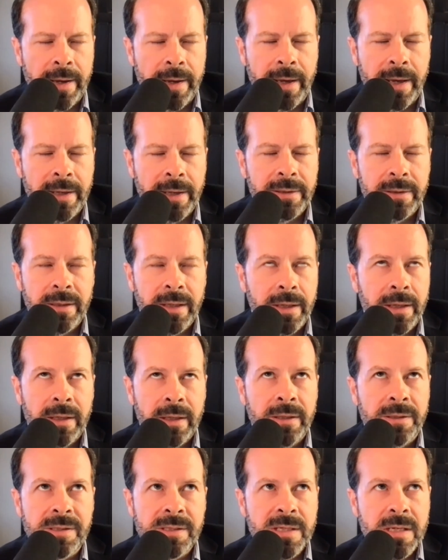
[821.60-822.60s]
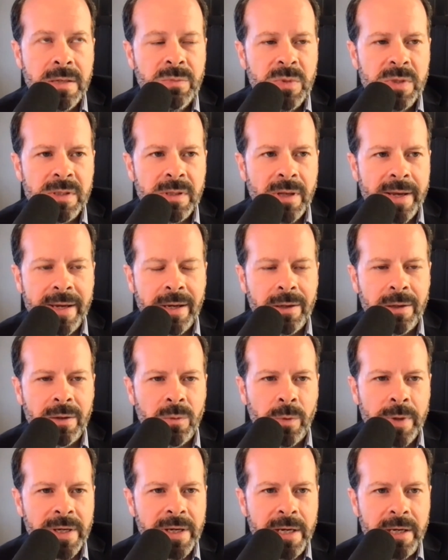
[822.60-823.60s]
And it seems like
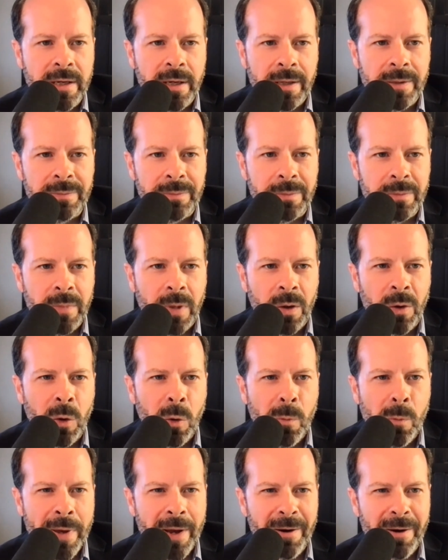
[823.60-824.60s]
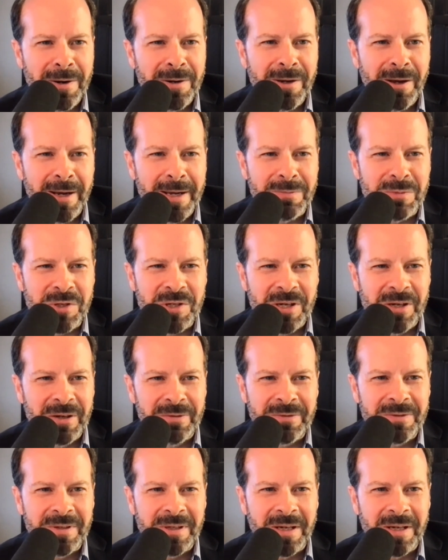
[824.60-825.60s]
we need a whole paradigm
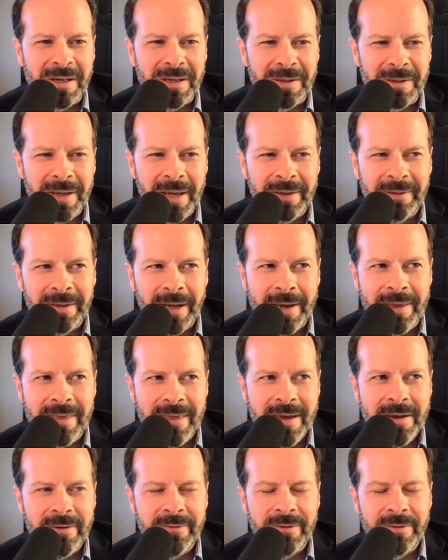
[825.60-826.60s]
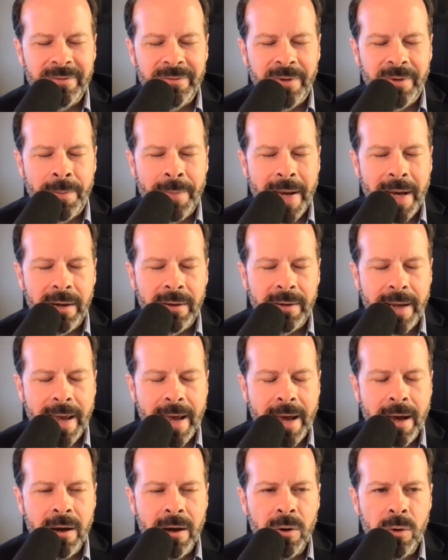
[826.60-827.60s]
shift. And I think about
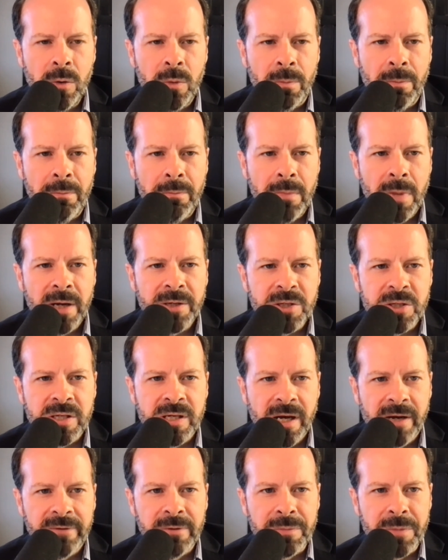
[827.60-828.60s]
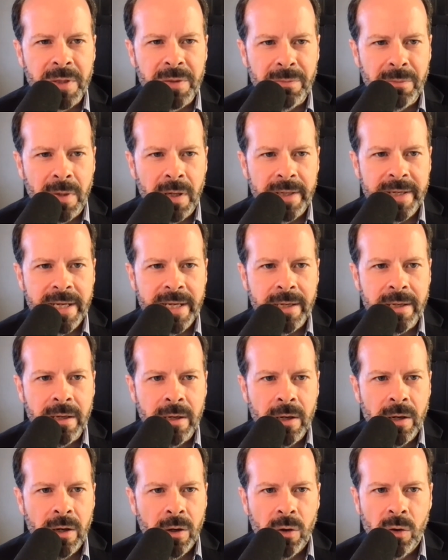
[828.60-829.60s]
how much government money
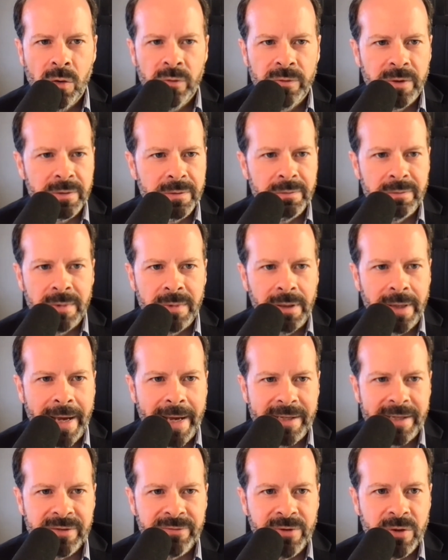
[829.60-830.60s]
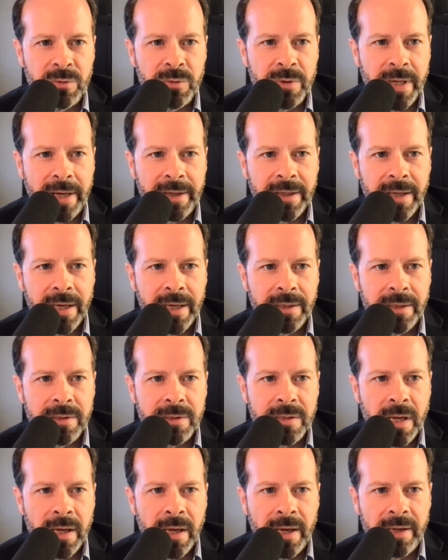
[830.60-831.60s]
over the last few
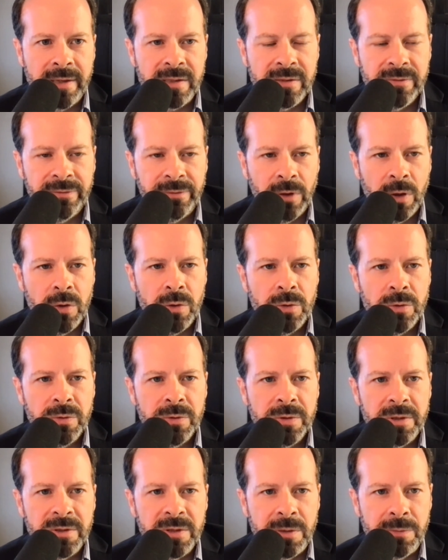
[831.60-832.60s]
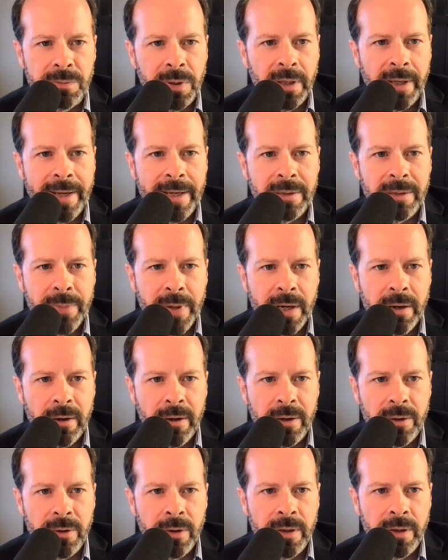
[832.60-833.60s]
decades has flowed to Planned
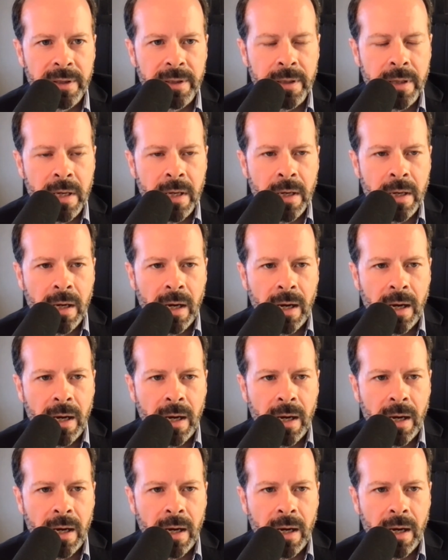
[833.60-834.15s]
Parenthood